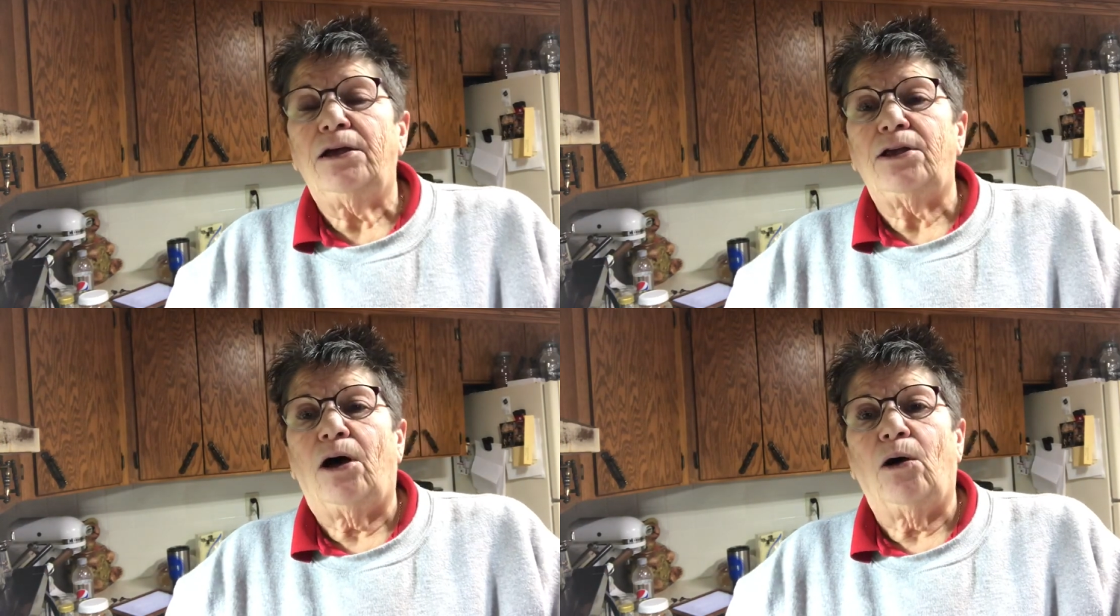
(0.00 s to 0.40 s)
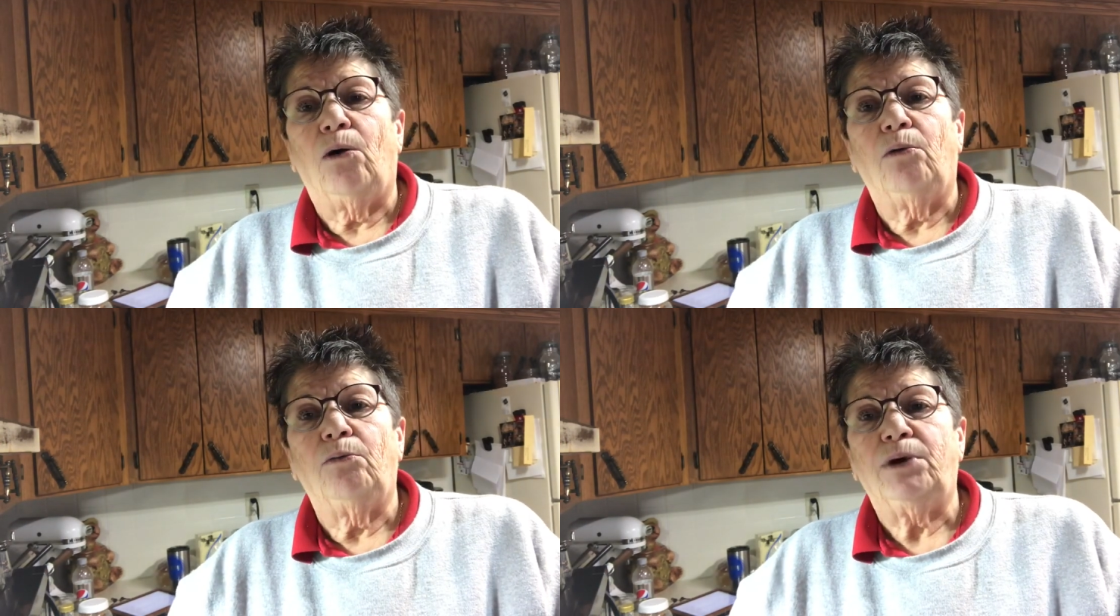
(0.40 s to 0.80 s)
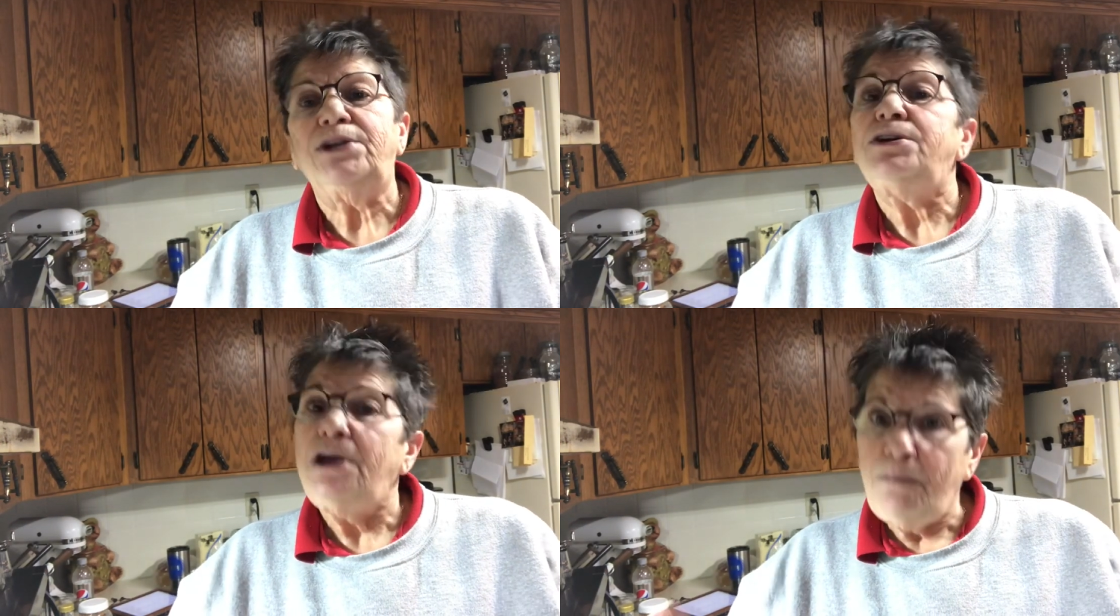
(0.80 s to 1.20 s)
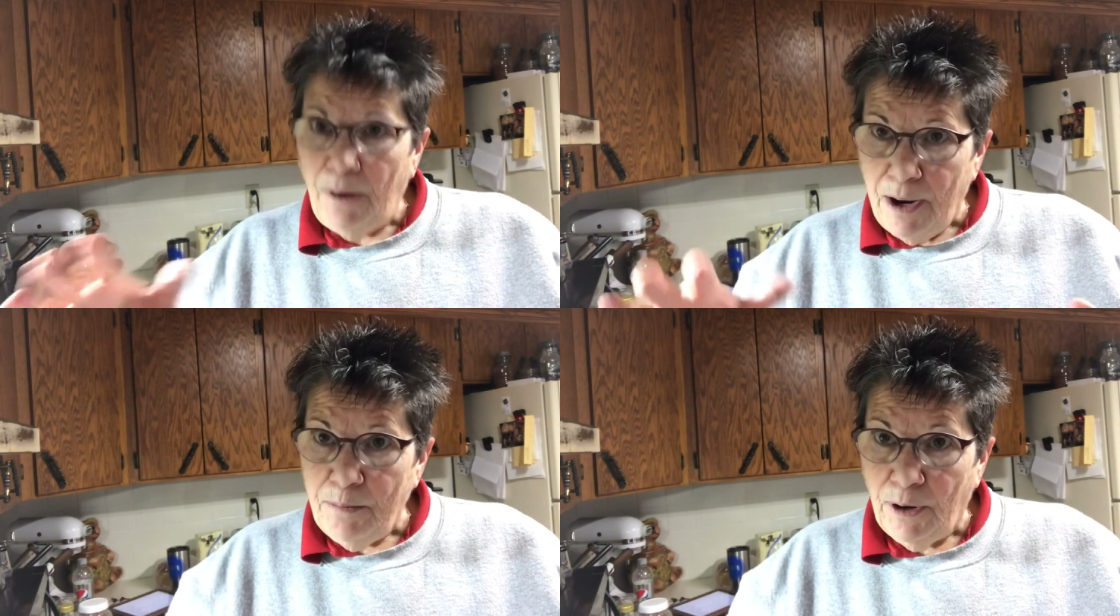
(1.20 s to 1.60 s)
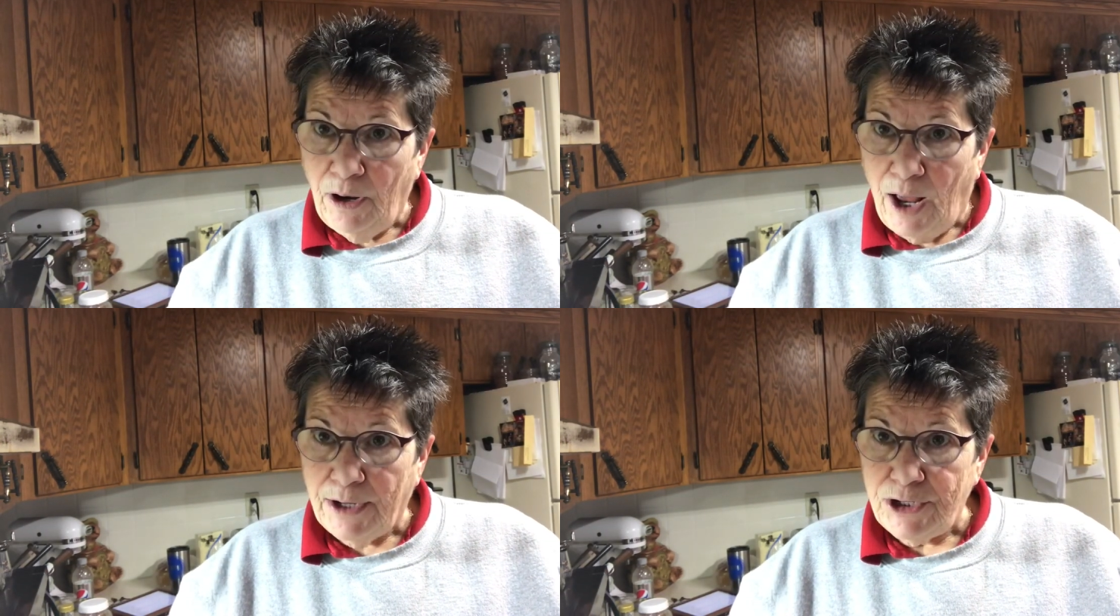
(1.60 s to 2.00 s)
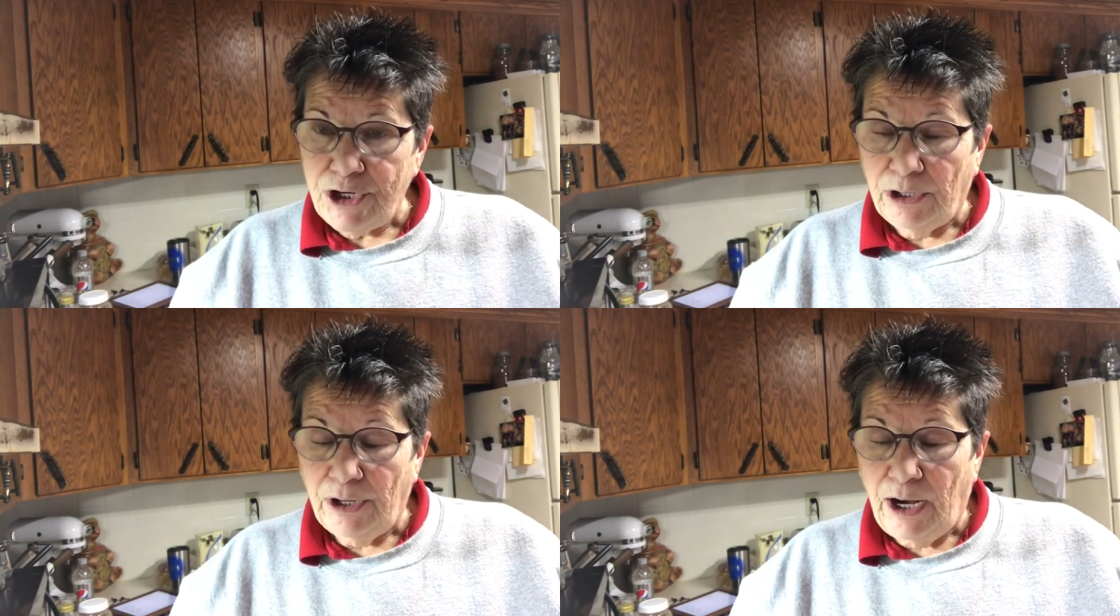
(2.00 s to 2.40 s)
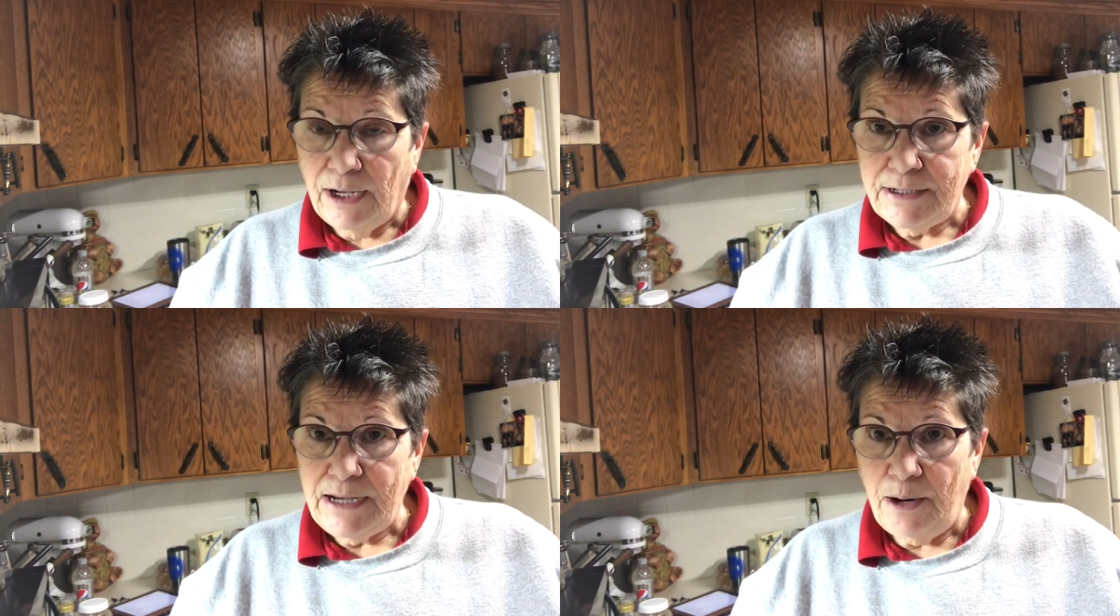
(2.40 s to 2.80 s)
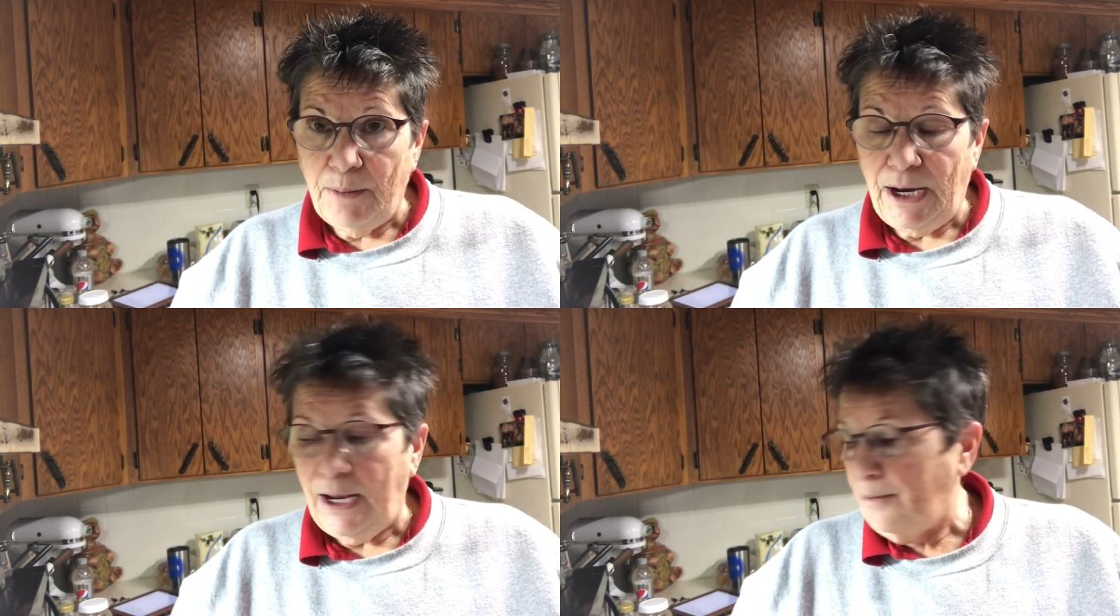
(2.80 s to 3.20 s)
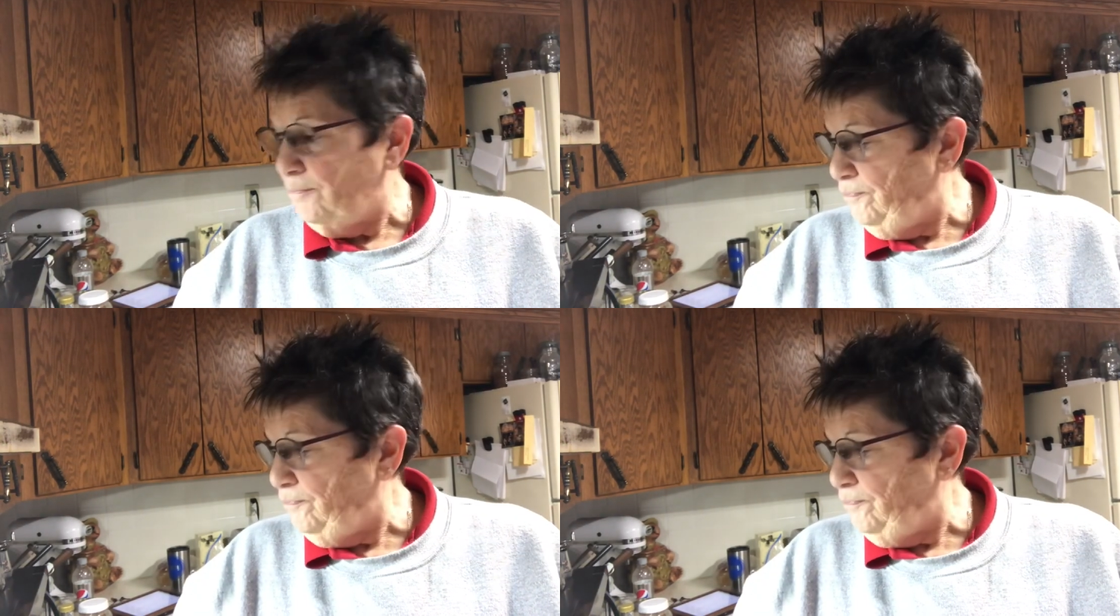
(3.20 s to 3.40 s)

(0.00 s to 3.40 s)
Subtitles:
So, which he probably put a lot of cinnamon in.